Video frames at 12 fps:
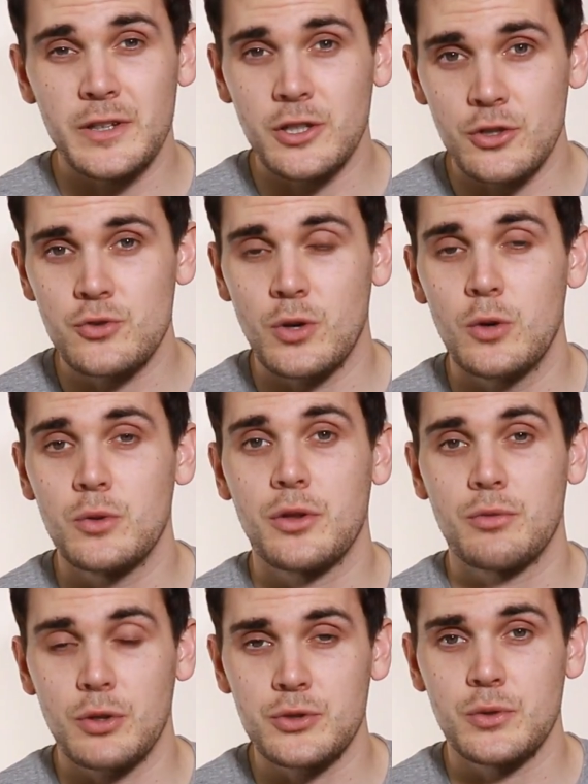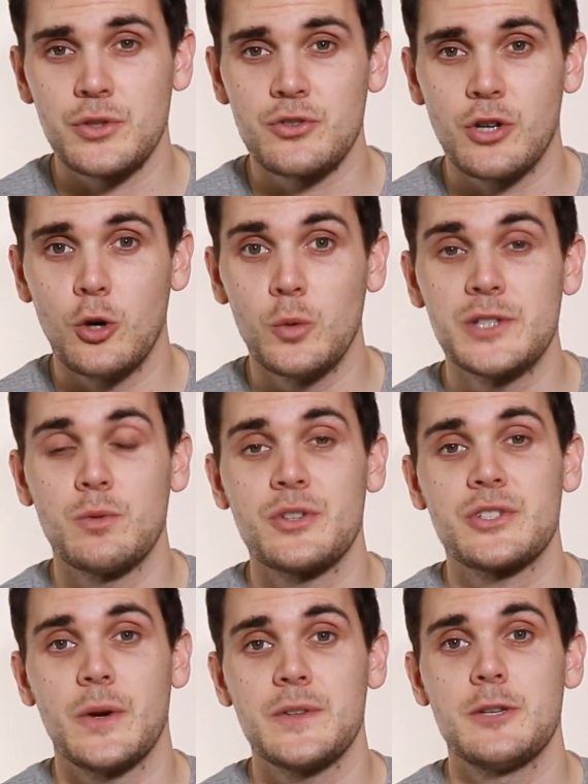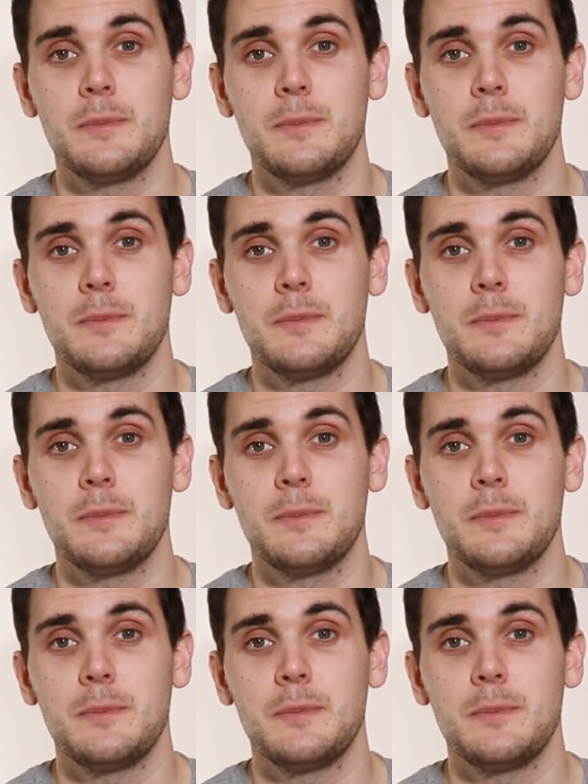and controlled throttle control is what's going